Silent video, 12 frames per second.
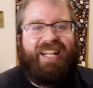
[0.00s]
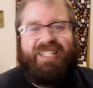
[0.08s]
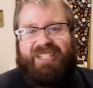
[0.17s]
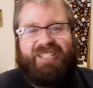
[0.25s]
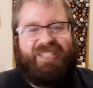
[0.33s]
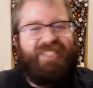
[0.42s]

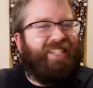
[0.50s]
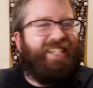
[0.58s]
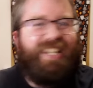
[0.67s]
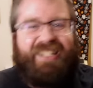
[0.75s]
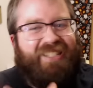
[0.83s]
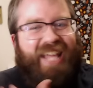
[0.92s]
just.
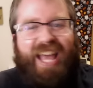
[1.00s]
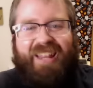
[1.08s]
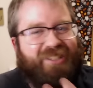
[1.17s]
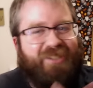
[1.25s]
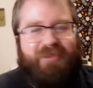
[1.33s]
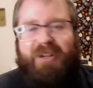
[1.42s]
It just
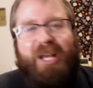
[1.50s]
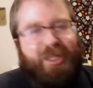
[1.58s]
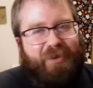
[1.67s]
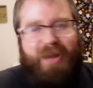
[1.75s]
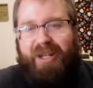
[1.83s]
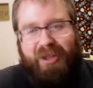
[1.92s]
had, so,
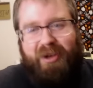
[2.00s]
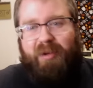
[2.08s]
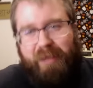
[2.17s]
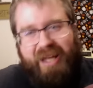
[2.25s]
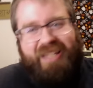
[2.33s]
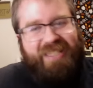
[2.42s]
so we had little
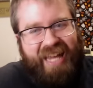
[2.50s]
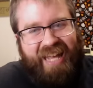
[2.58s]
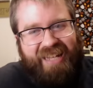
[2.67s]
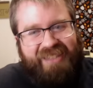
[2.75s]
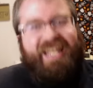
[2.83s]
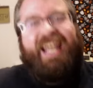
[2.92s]
Ben
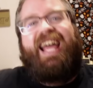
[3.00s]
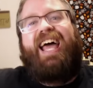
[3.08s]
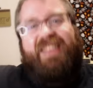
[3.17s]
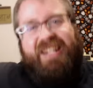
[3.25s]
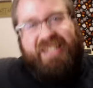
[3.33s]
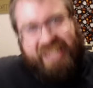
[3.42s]
tens
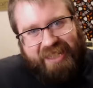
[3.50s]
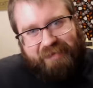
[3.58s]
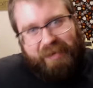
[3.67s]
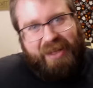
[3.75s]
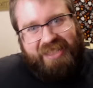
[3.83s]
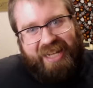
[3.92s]
and then teen
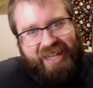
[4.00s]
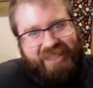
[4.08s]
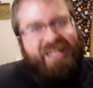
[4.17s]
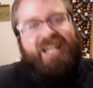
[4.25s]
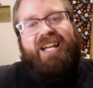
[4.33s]
Ben tens.